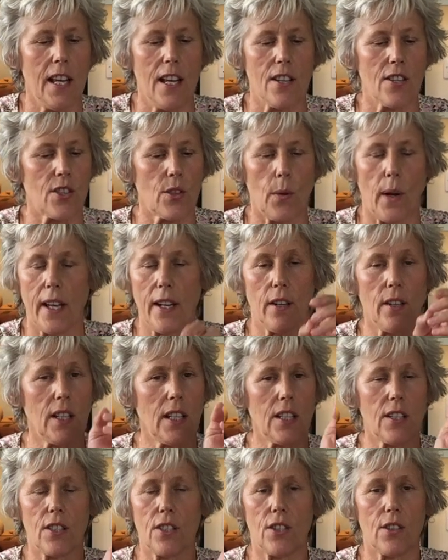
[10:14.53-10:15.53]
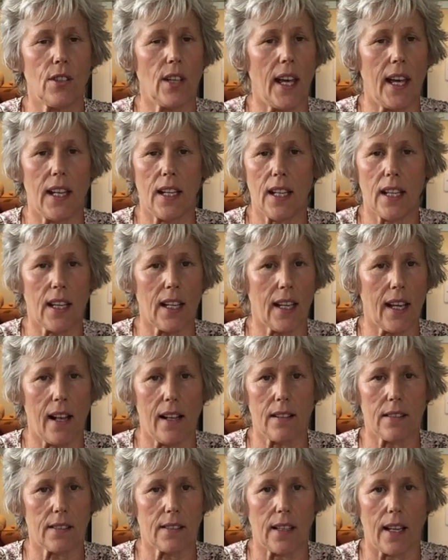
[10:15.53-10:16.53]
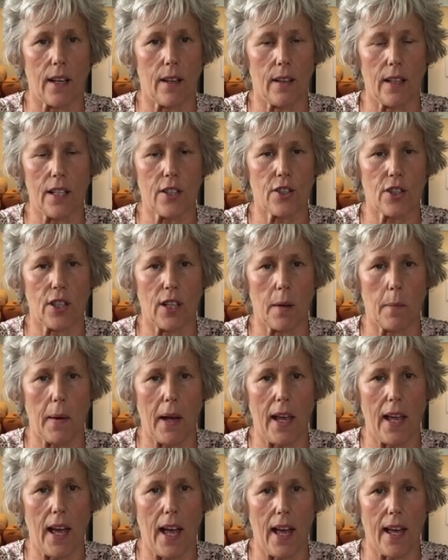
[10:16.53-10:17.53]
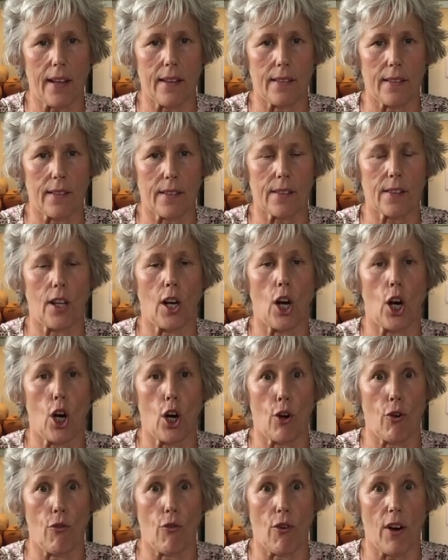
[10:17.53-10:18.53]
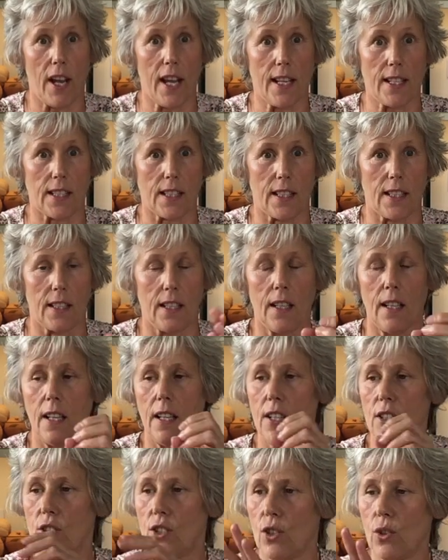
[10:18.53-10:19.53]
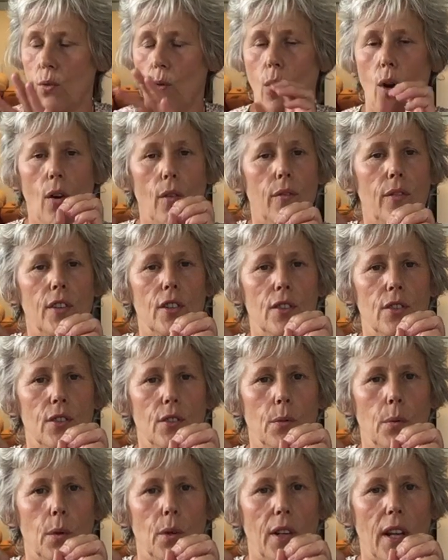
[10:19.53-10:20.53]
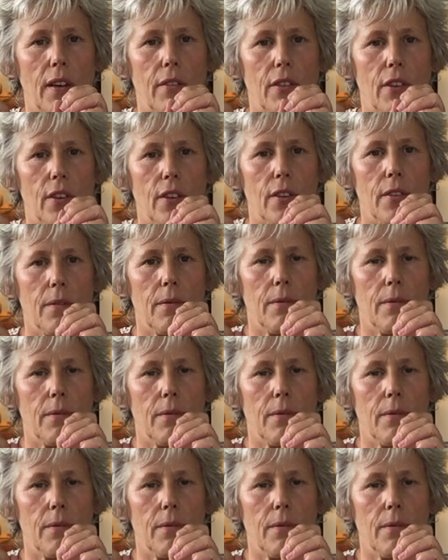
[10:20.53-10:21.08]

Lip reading: So I don't need to do anything else now. Literally, my hands are ready to go off and do whatever.